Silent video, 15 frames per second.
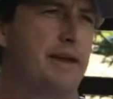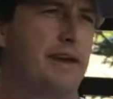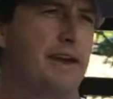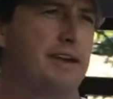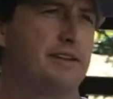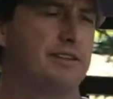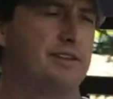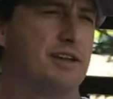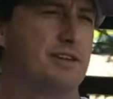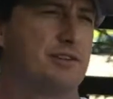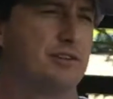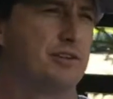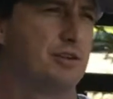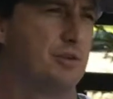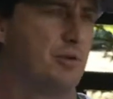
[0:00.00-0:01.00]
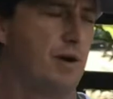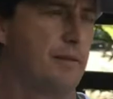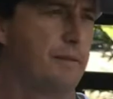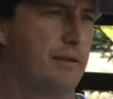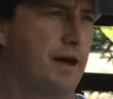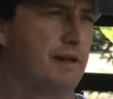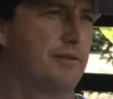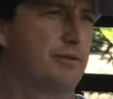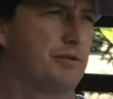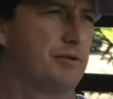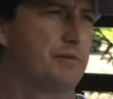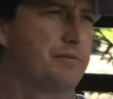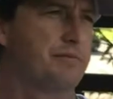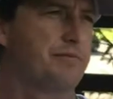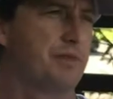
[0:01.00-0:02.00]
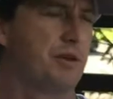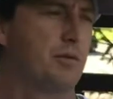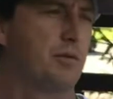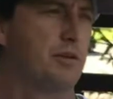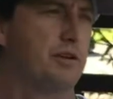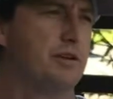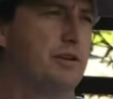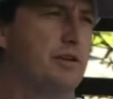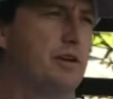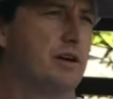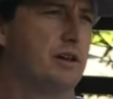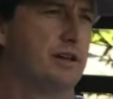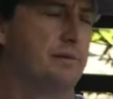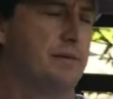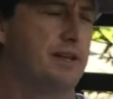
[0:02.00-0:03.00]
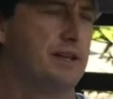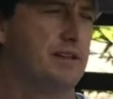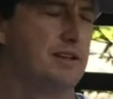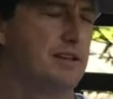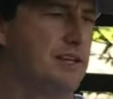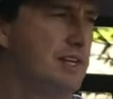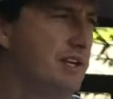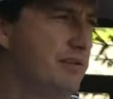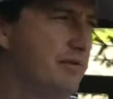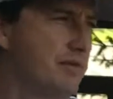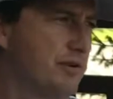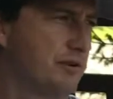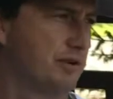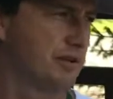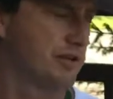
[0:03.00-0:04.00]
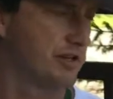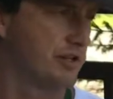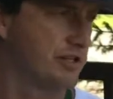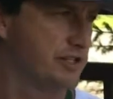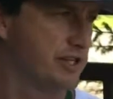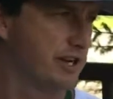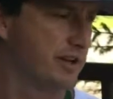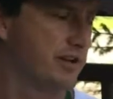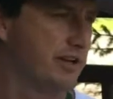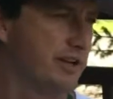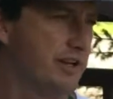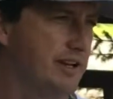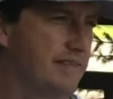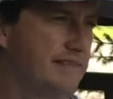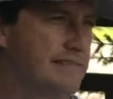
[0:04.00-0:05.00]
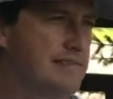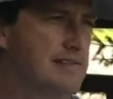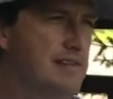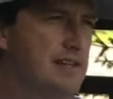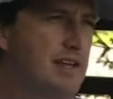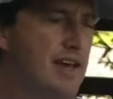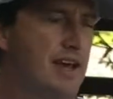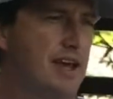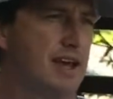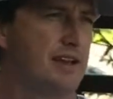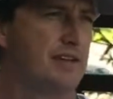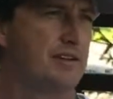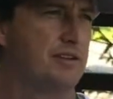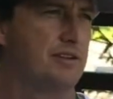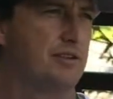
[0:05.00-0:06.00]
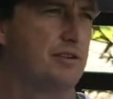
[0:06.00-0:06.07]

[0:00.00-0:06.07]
And essentially, the web platform would eliminate the need for a, a charity, mm. and